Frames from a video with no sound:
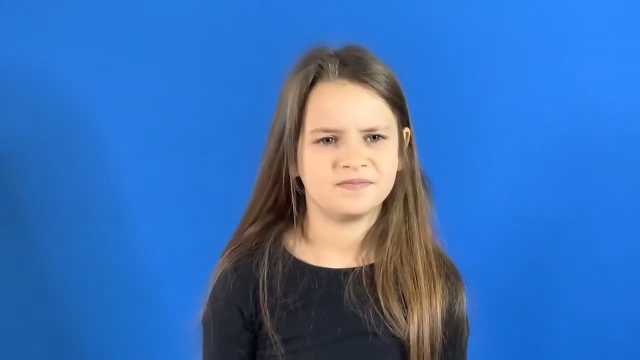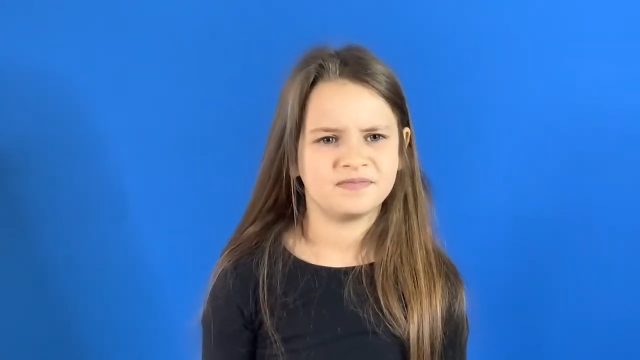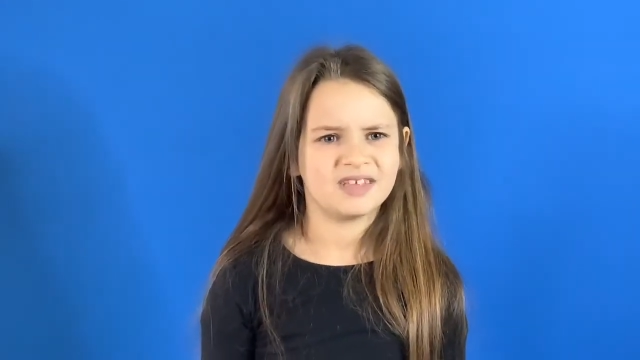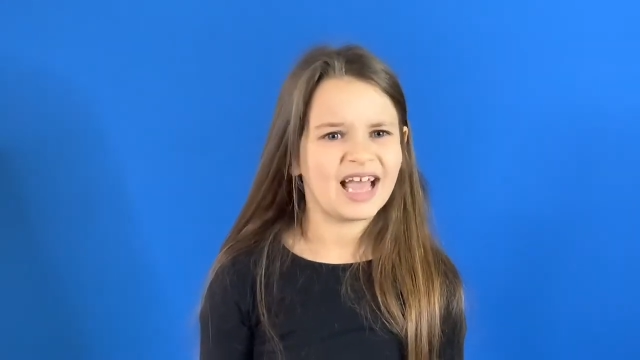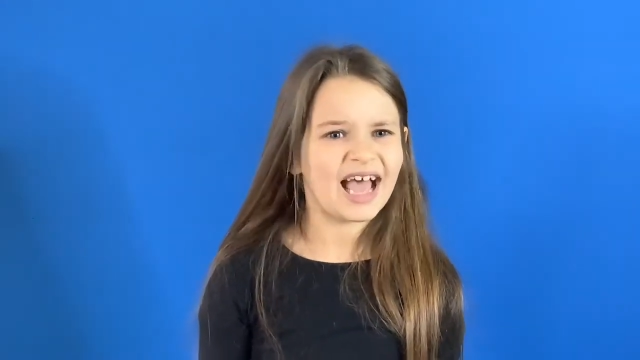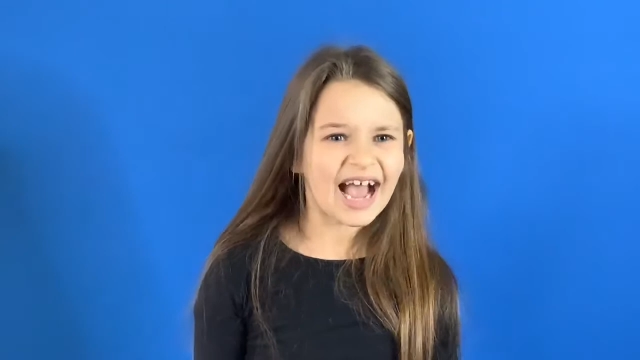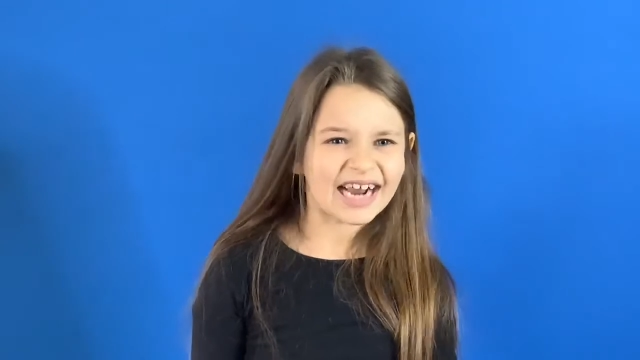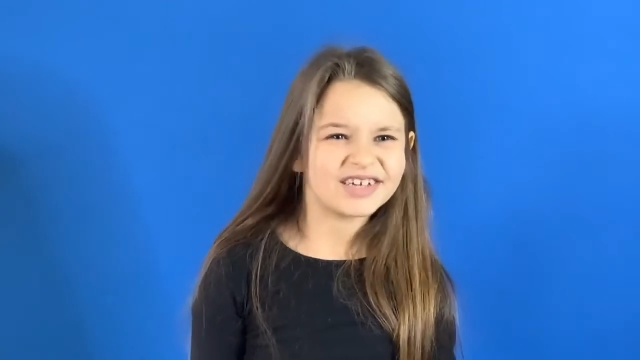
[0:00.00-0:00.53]

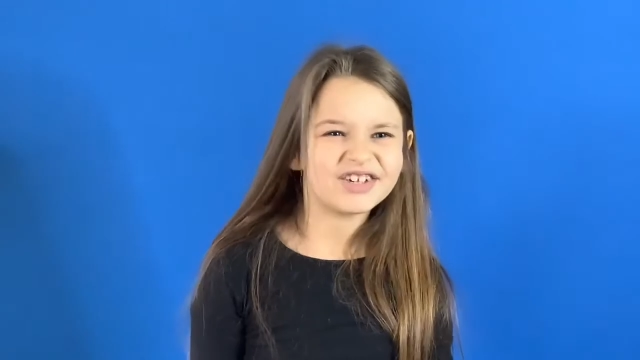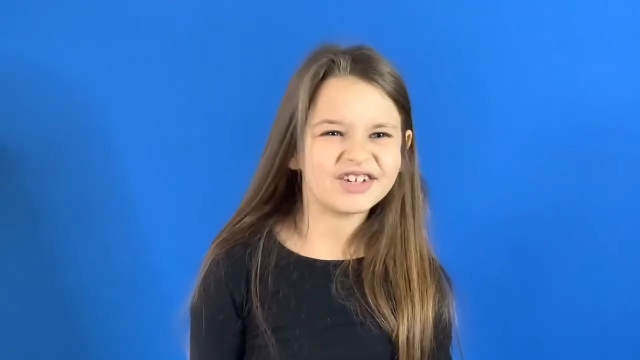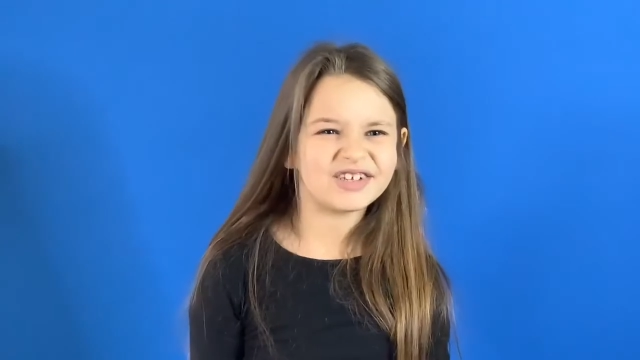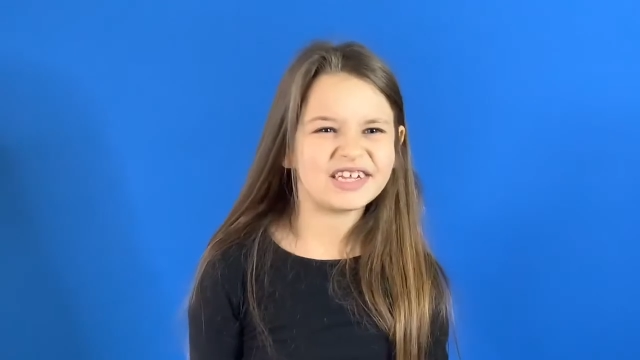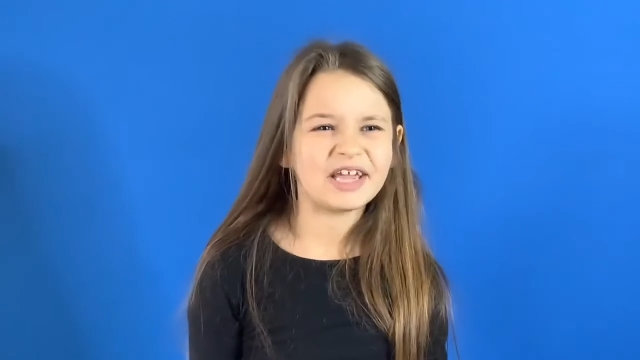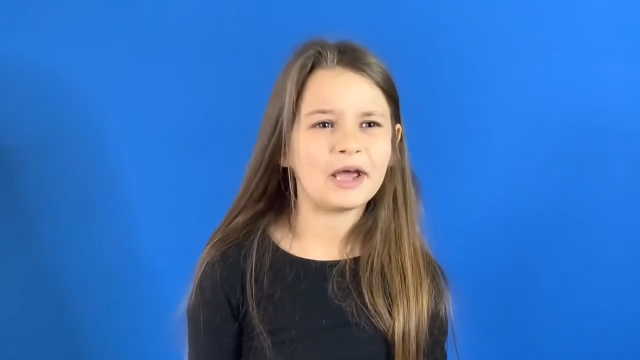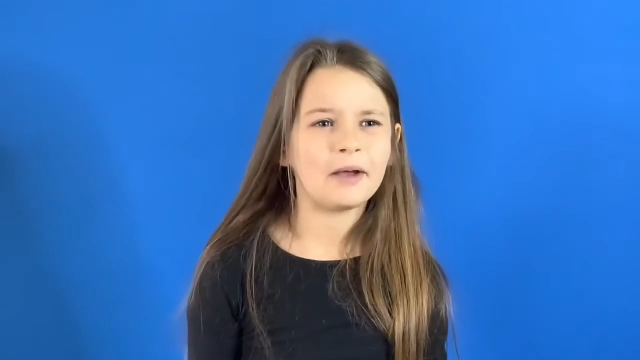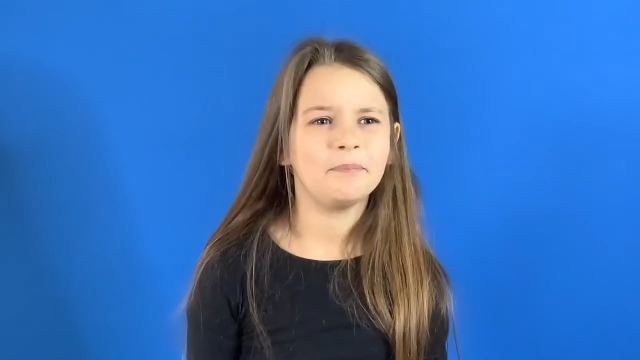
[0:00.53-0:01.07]

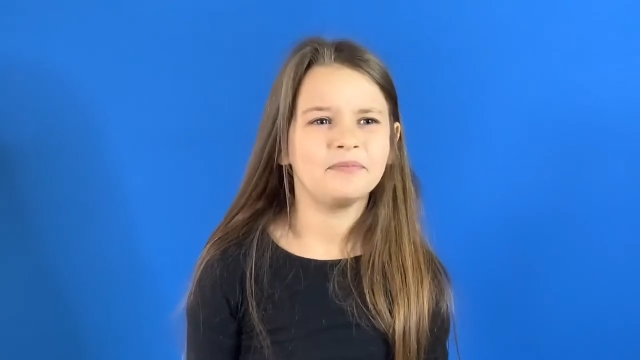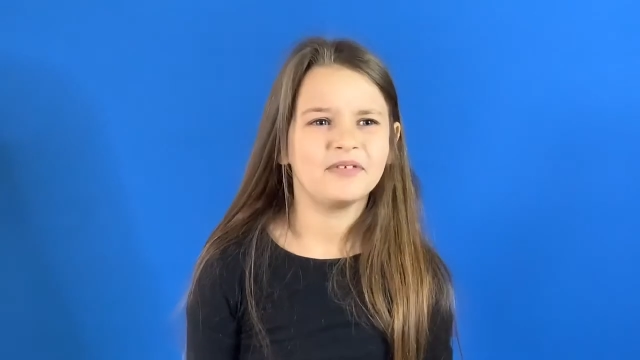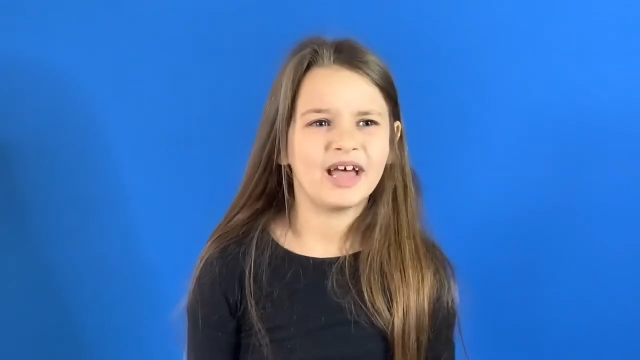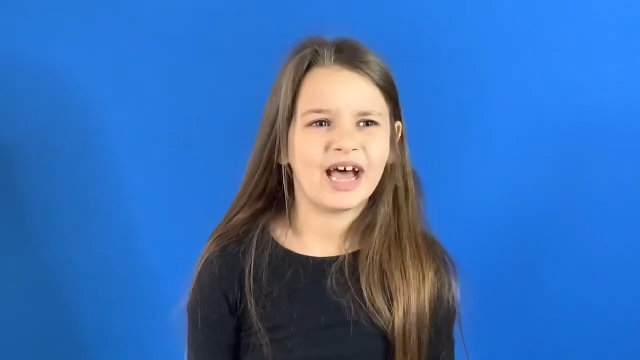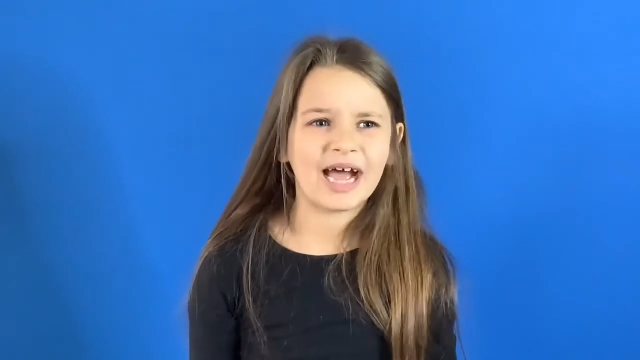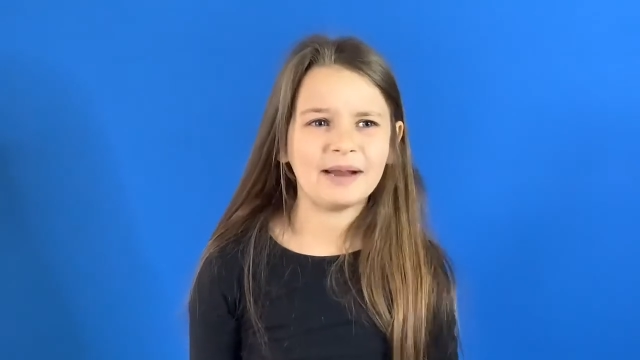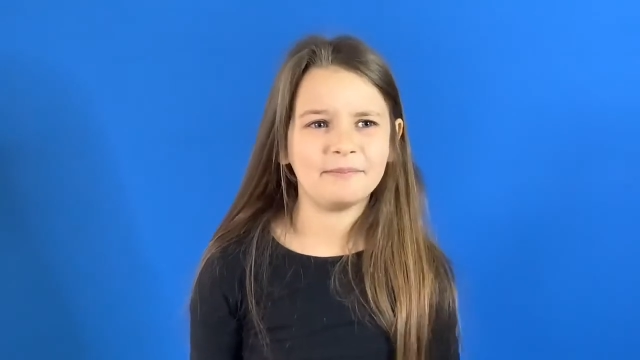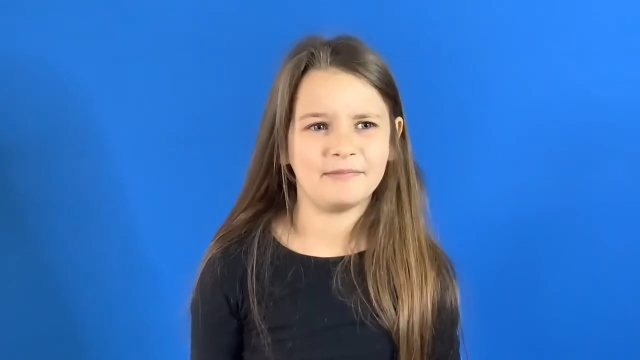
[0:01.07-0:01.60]
Actually,
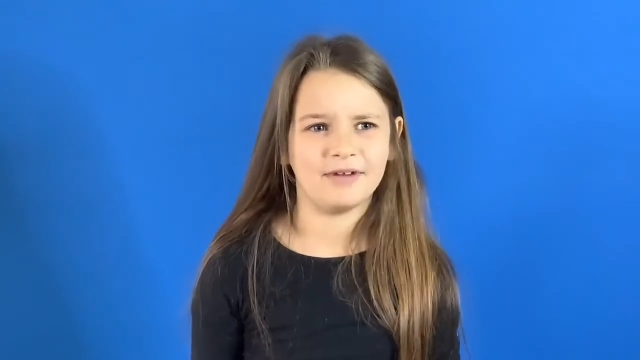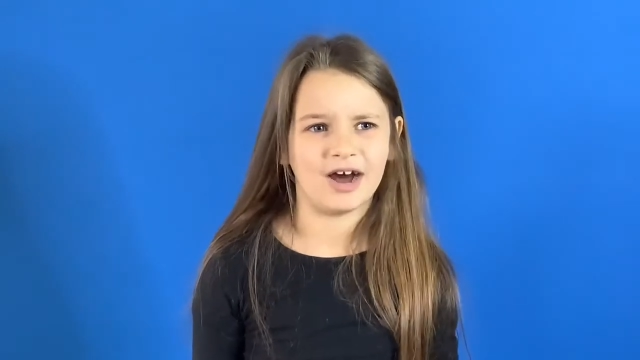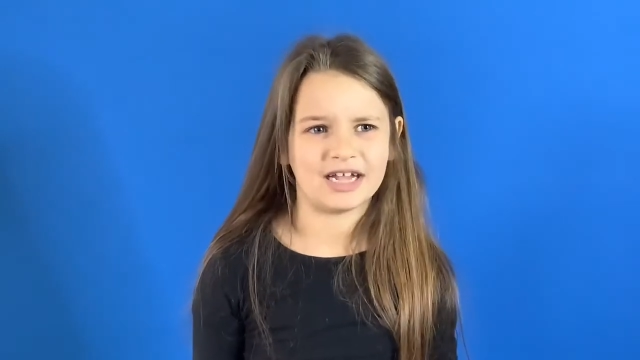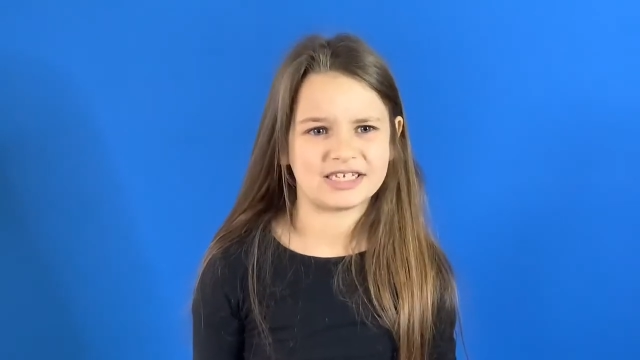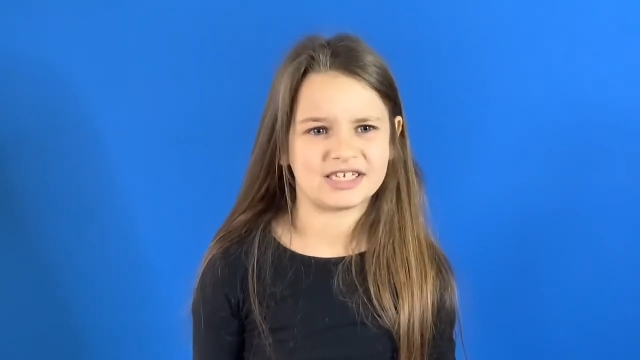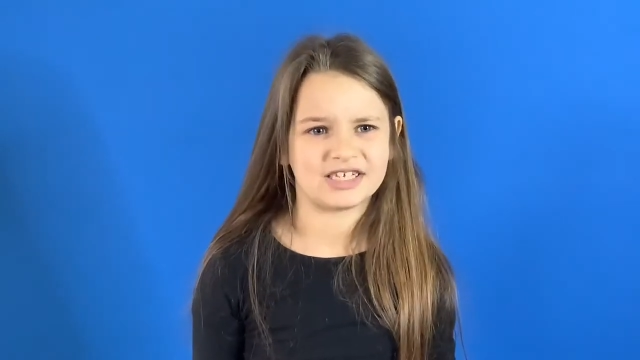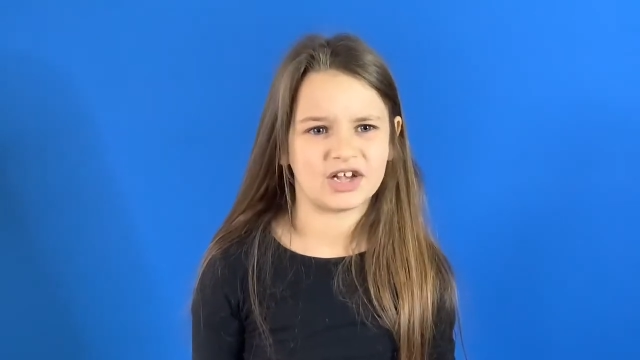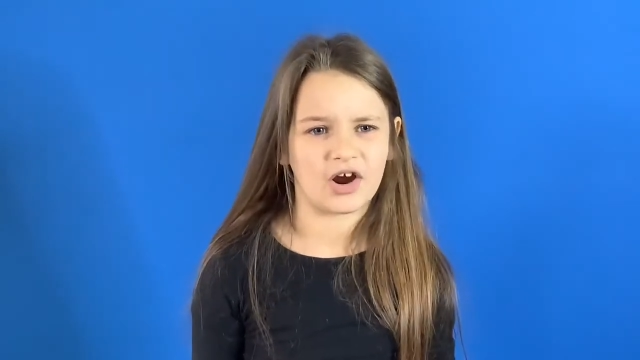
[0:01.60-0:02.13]
I'm not
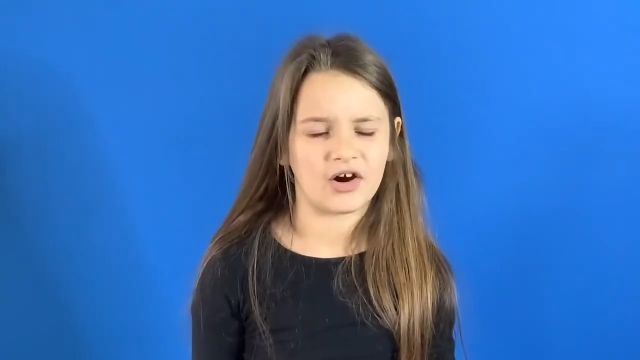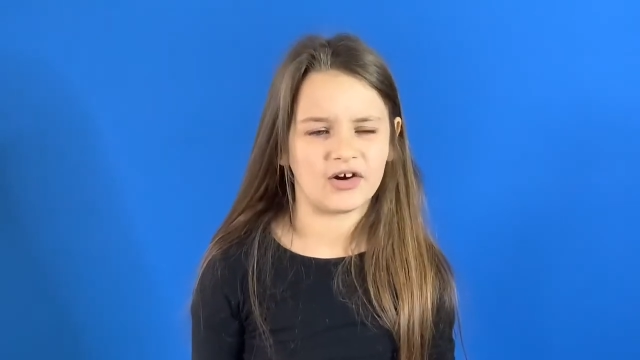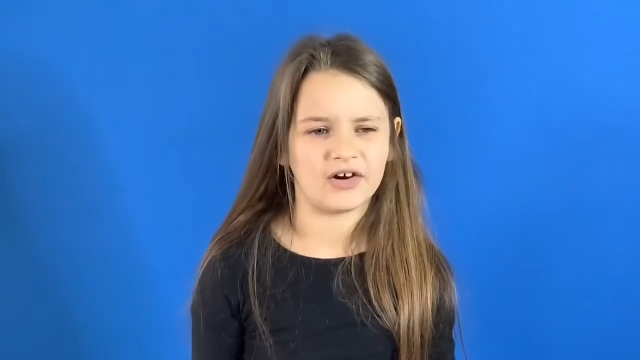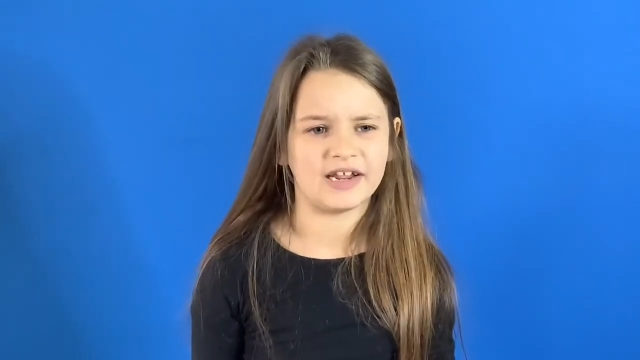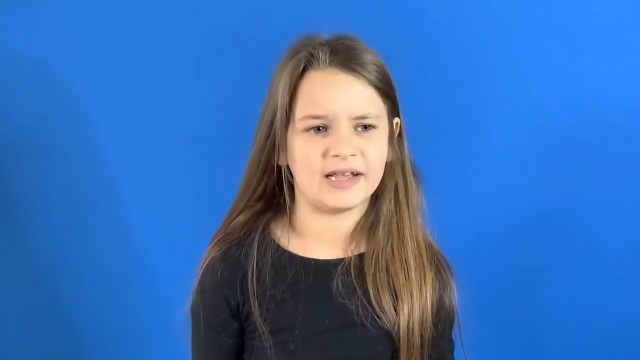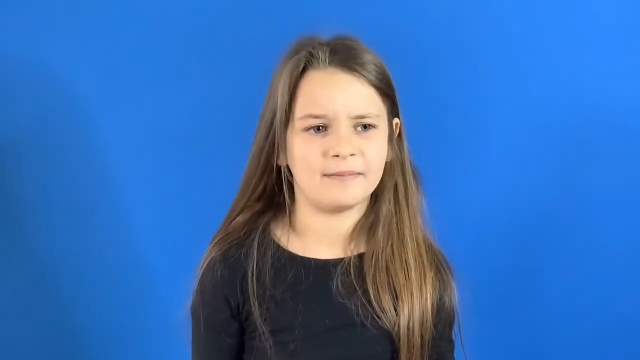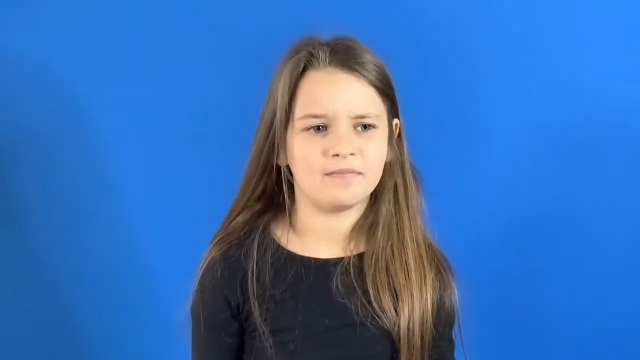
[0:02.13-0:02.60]
sorry,